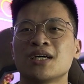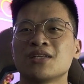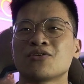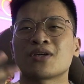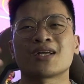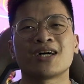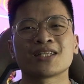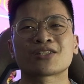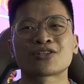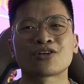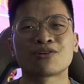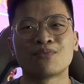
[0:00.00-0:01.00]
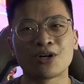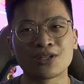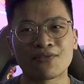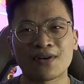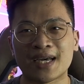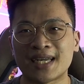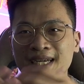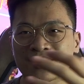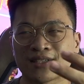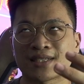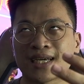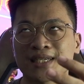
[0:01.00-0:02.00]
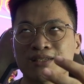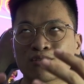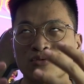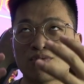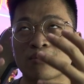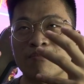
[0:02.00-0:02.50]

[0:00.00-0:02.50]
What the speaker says: You can alter or modify an exercise to